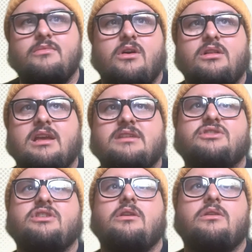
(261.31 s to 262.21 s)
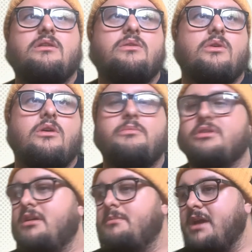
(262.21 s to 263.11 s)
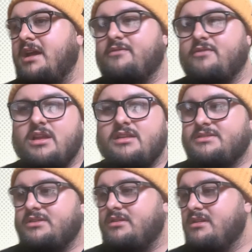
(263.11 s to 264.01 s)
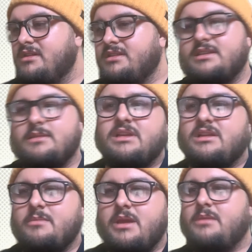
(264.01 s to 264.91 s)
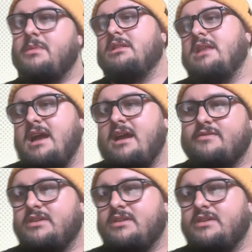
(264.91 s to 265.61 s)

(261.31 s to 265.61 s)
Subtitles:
all last year, or I'll put on Bad Friends or something to make me laugh.